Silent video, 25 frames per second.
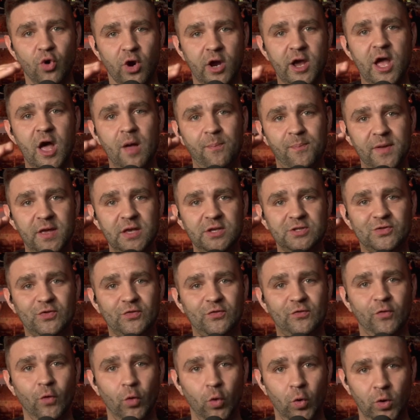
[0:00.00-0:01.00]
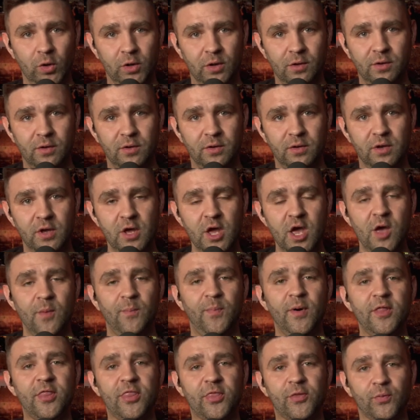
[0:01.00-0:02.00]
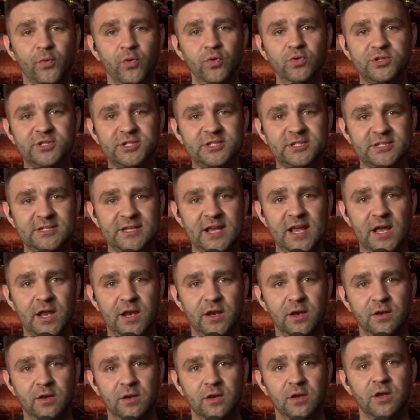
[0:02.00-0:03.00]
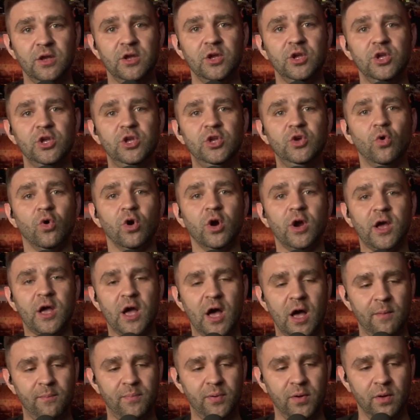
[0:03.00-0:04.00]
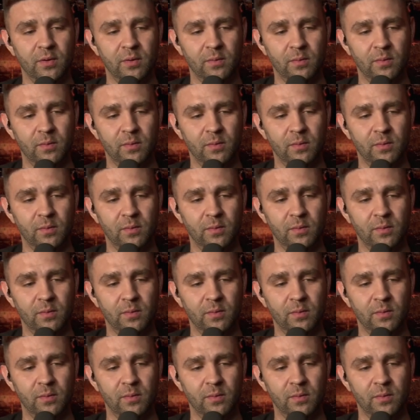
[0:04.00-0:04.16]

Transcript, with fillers: cup is full. But through sin, your cup